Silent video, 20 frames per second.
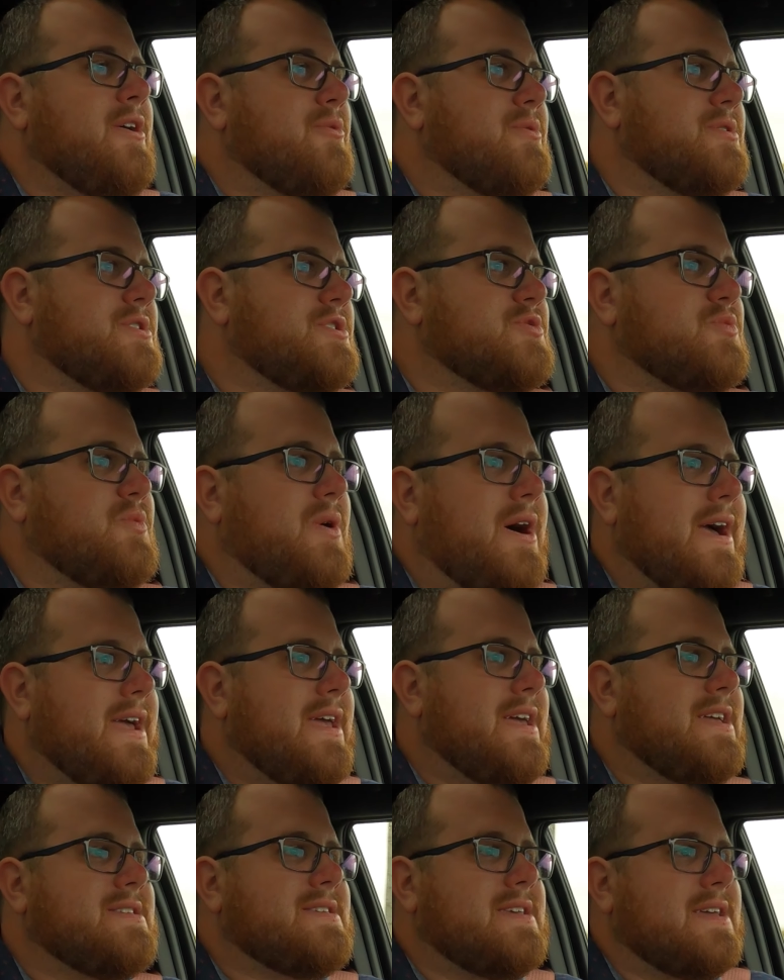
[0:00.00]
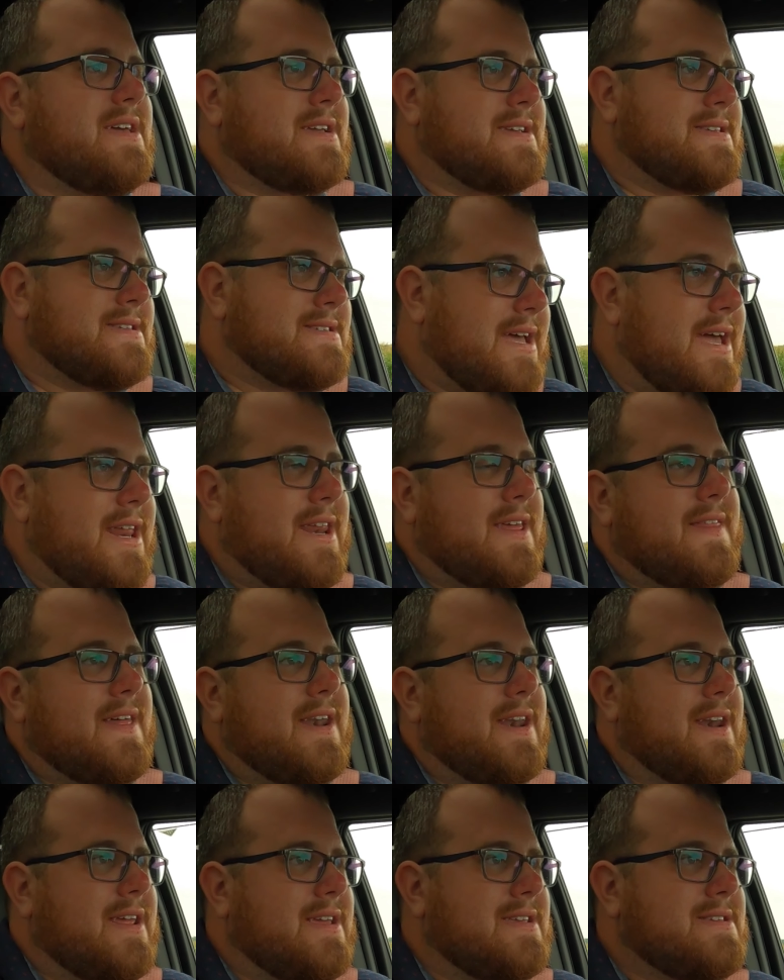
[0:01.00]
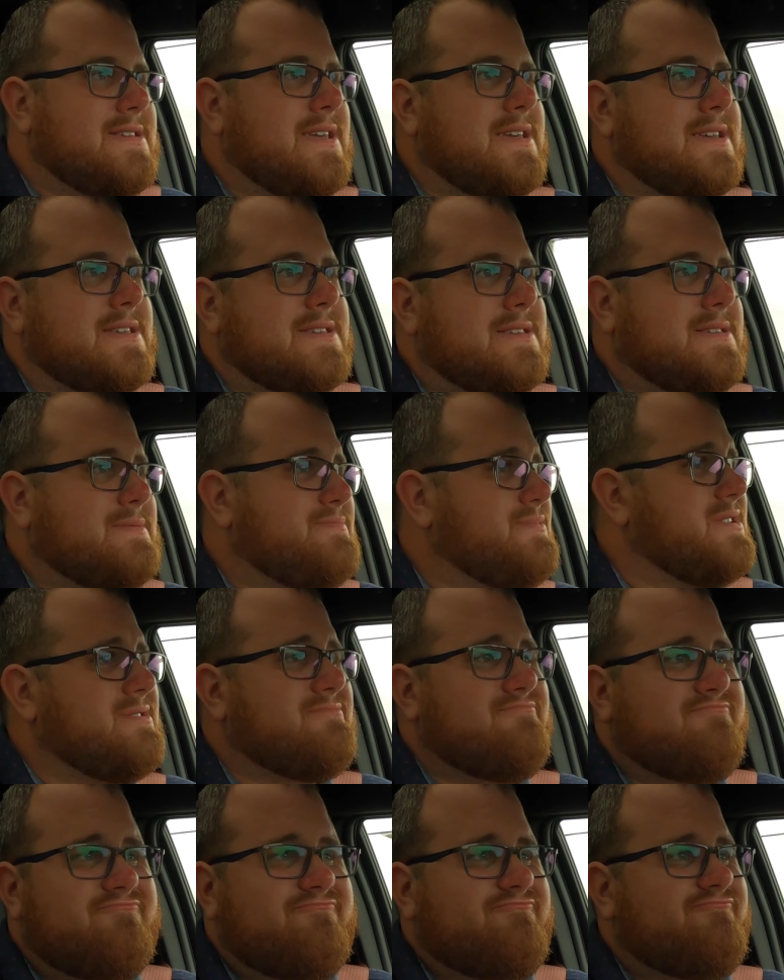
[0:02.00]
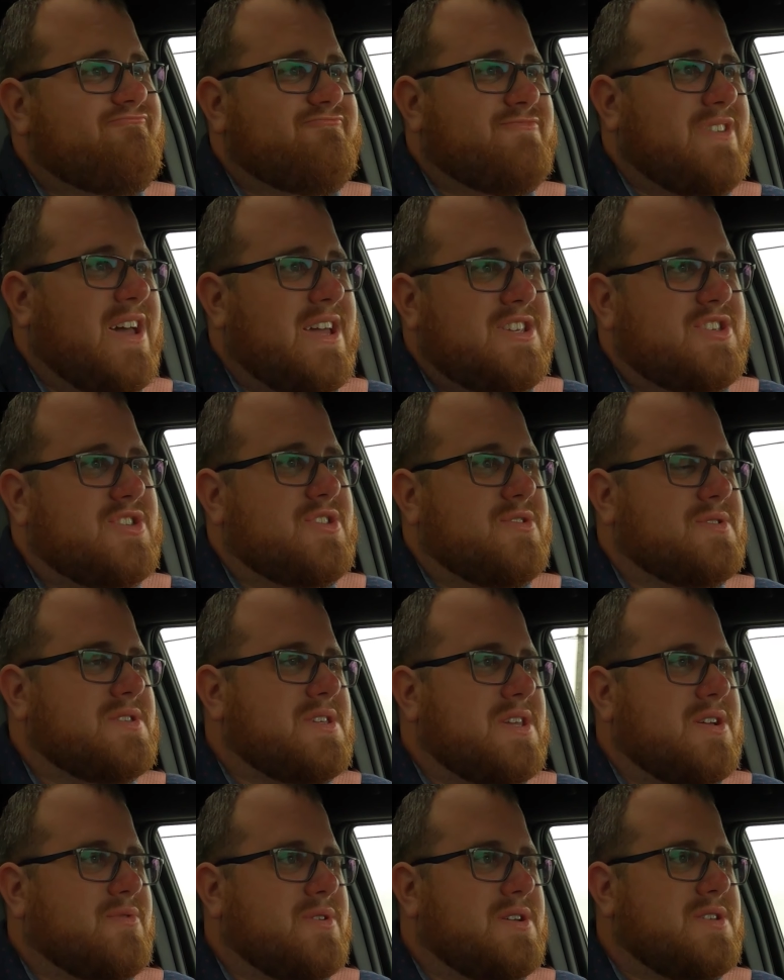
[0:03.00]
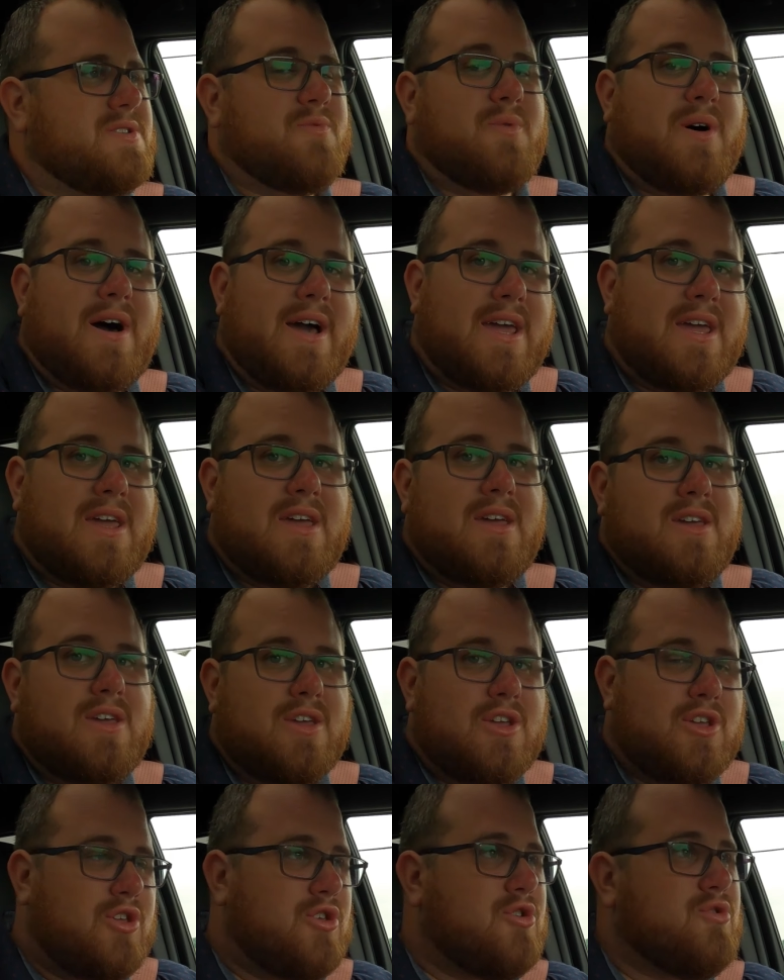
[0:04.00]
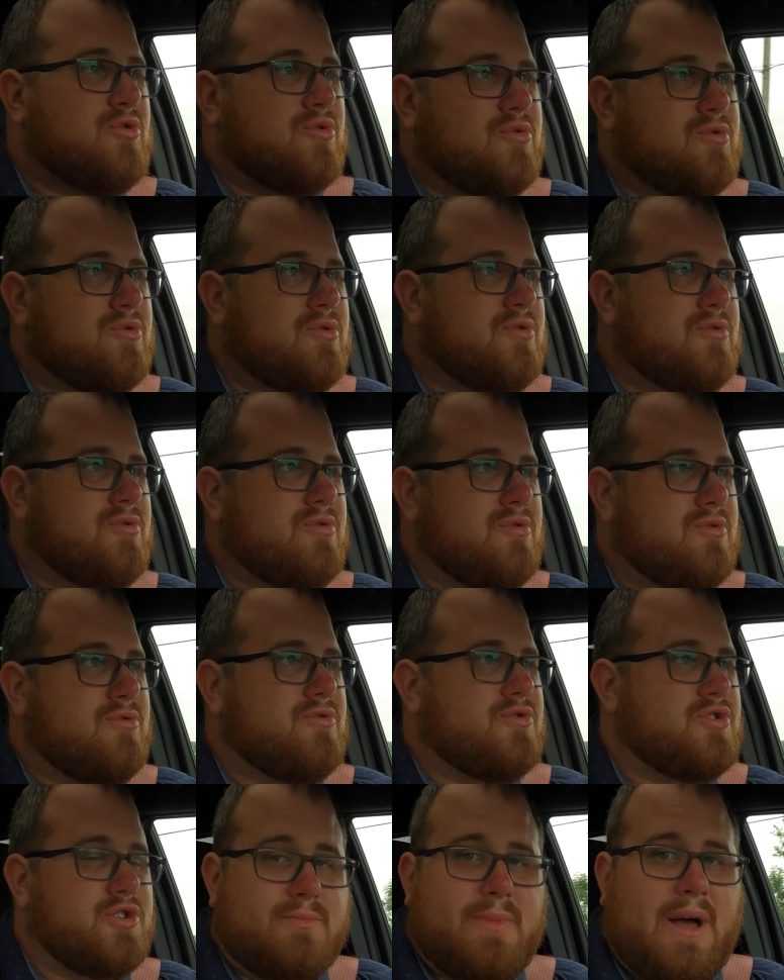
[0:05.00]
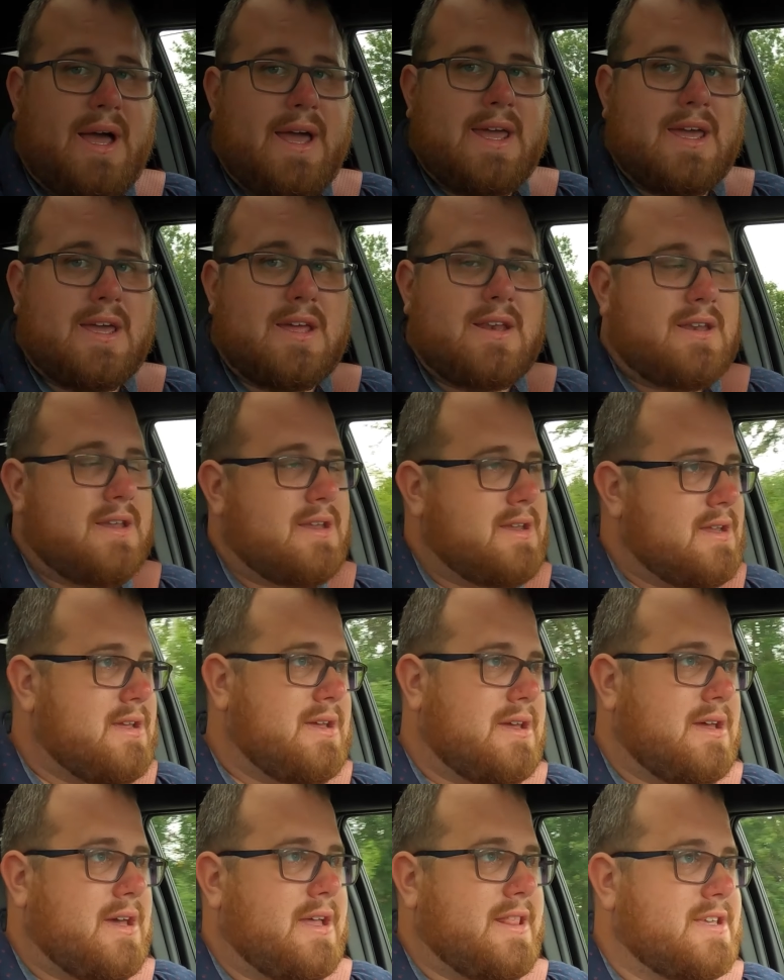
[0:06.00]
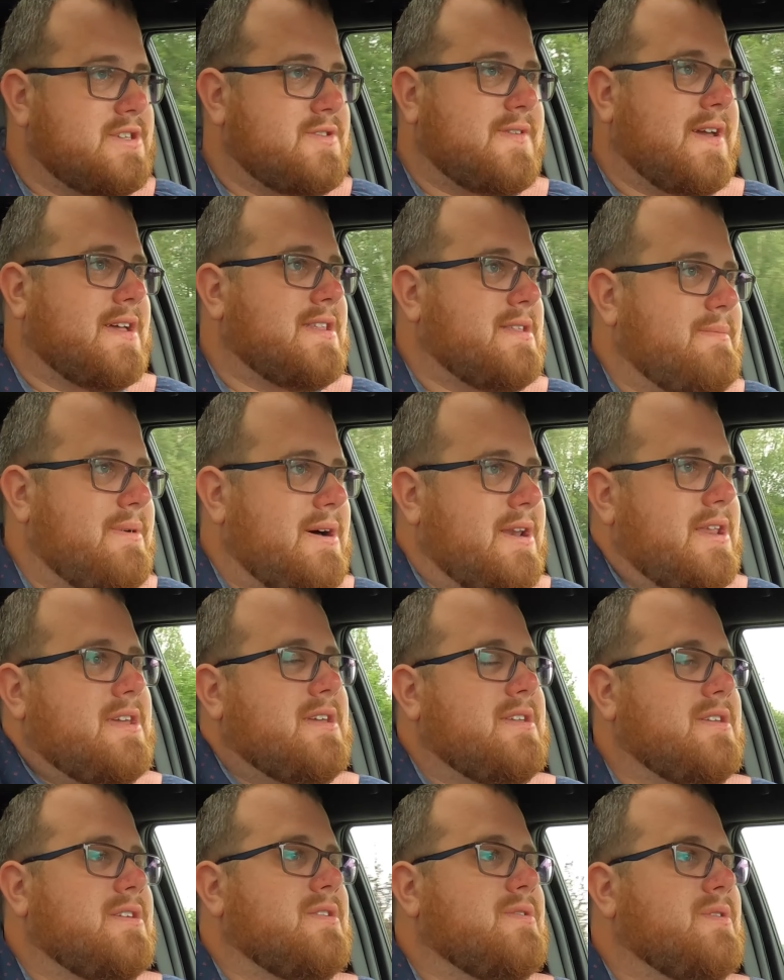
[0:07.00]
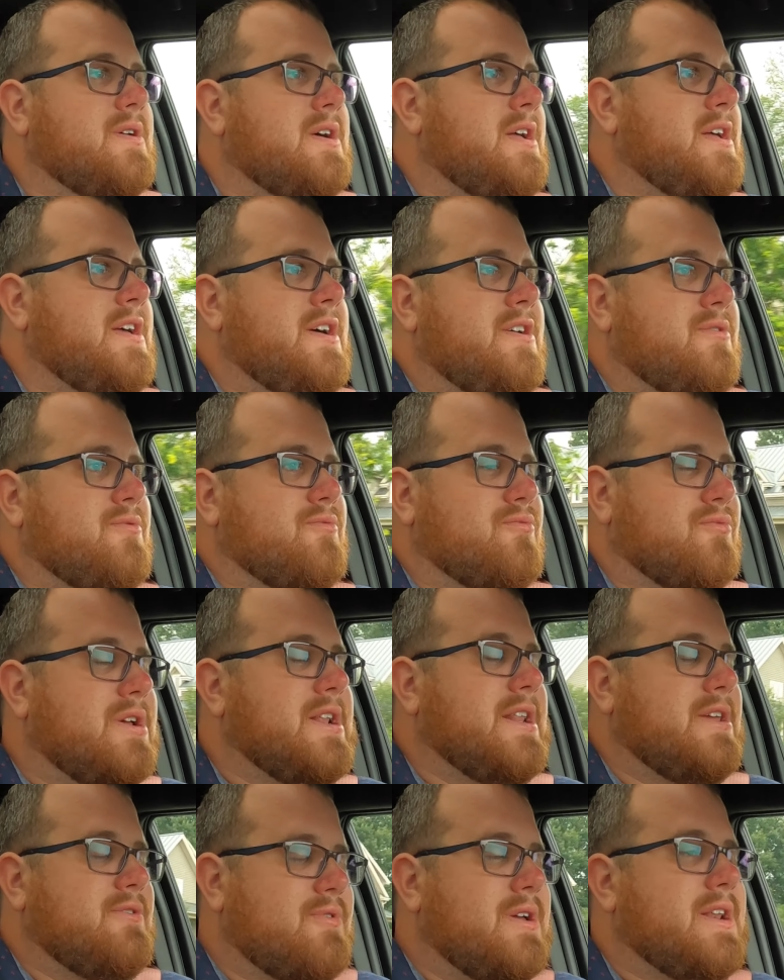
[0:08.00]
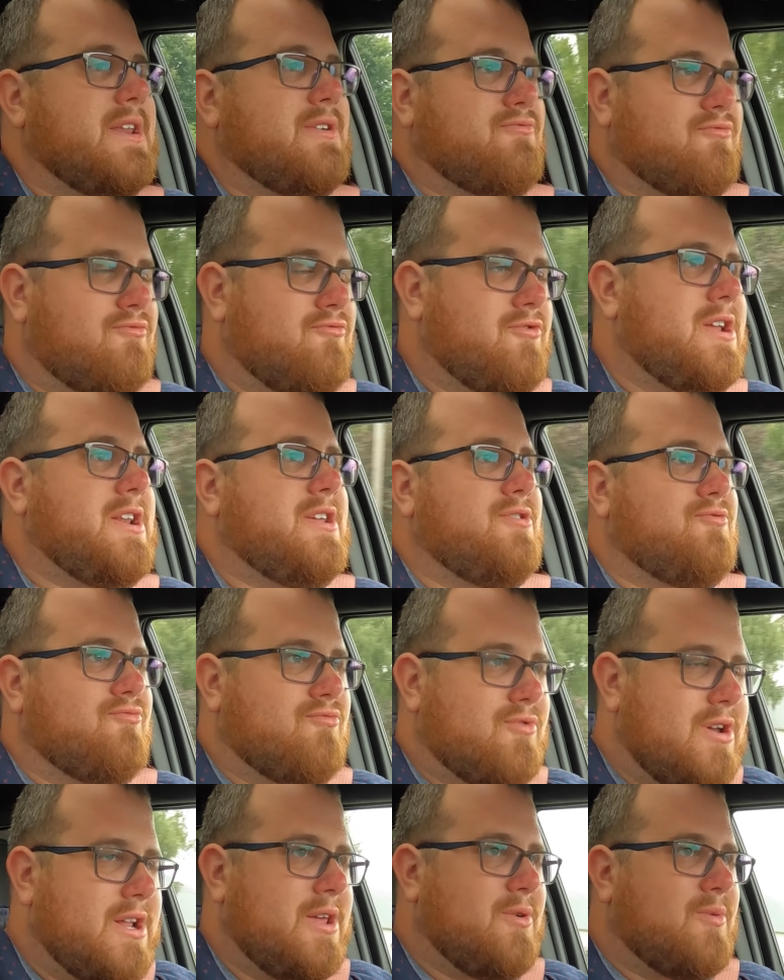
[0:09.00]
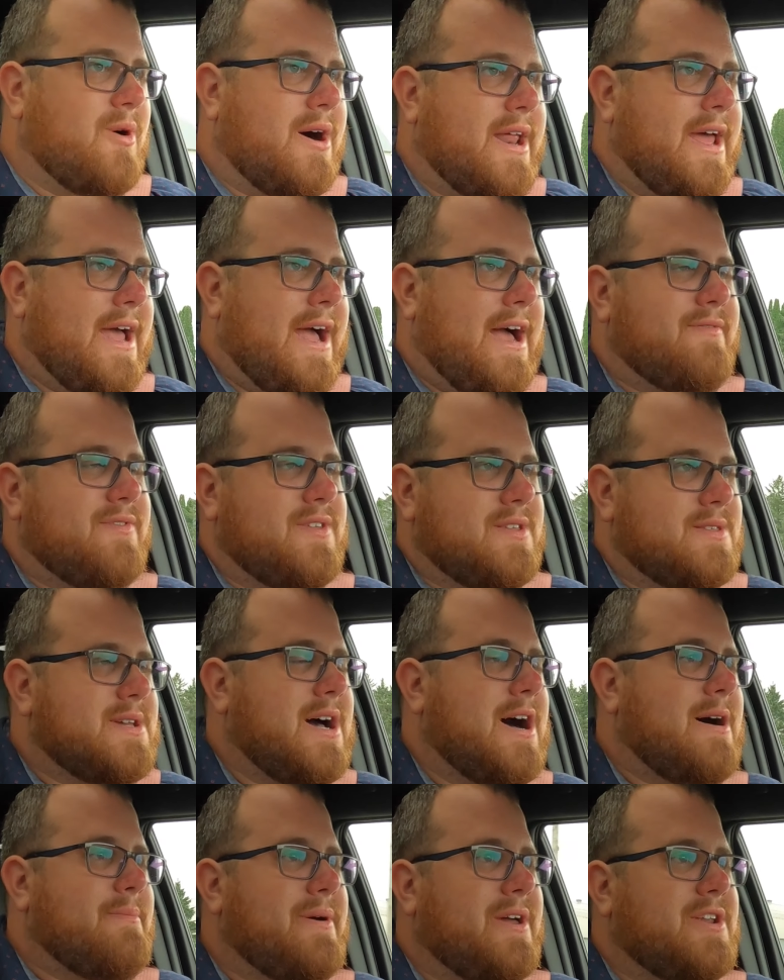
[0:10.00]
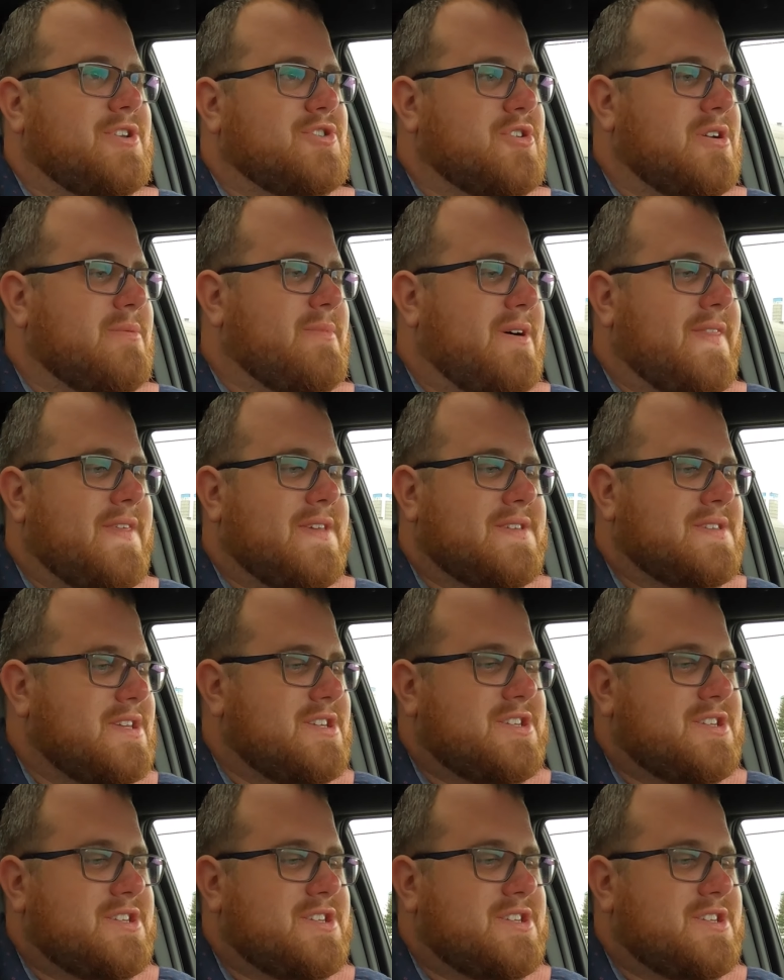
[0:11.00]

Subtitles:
which is why it's exciting that it exists, but I just don't see a reason why you should buy it, unless you've got the money and you really, really, really, really want to have the top end trim on this.